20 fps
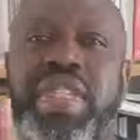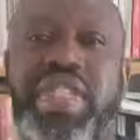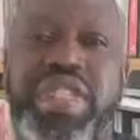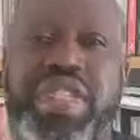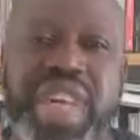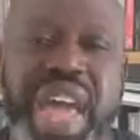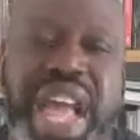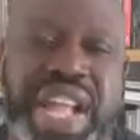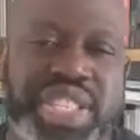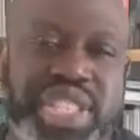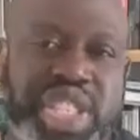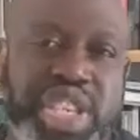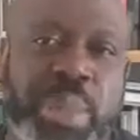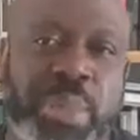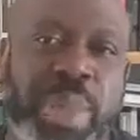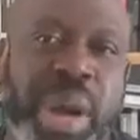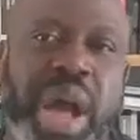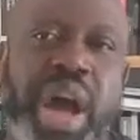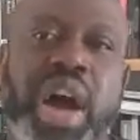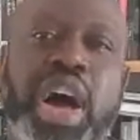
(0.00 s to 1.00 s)
that's your
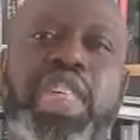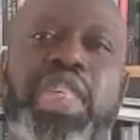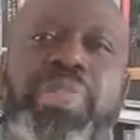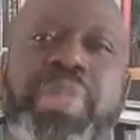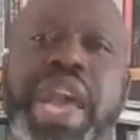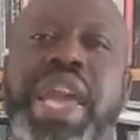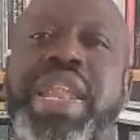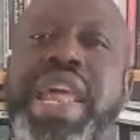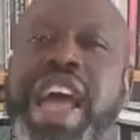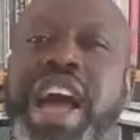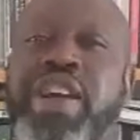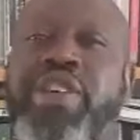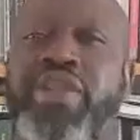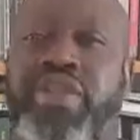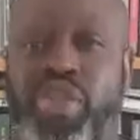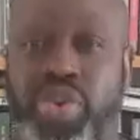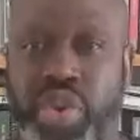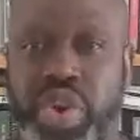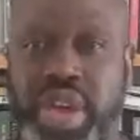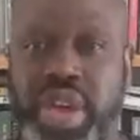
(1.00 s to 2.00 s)
path made
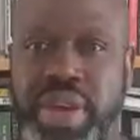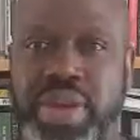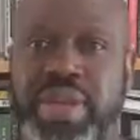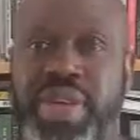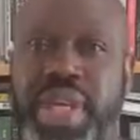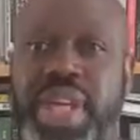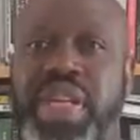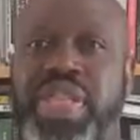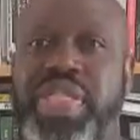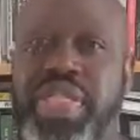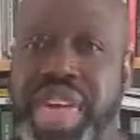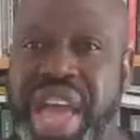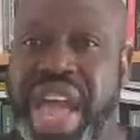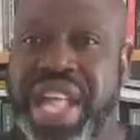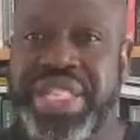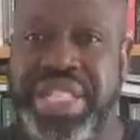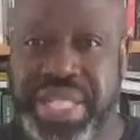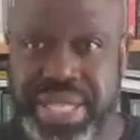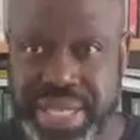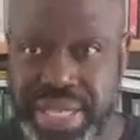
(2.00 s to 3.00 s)
out for you.
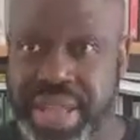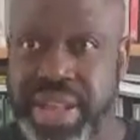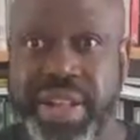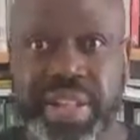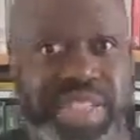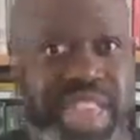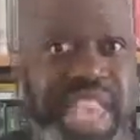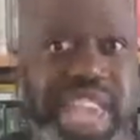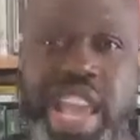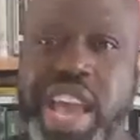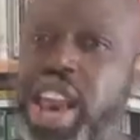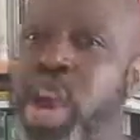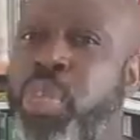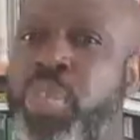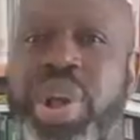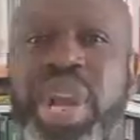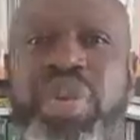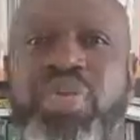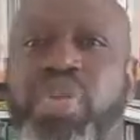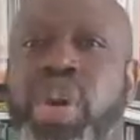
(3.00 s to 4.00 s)
That's the yellow
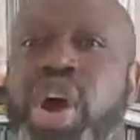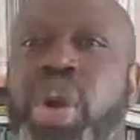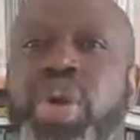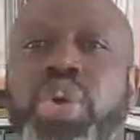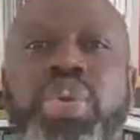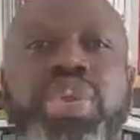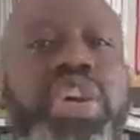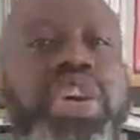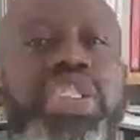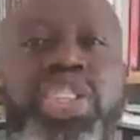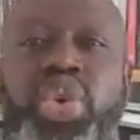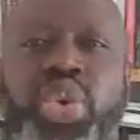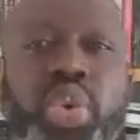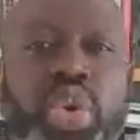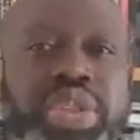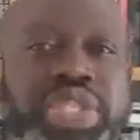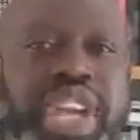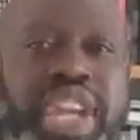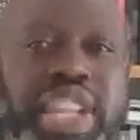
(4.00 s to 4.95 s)
brick road towards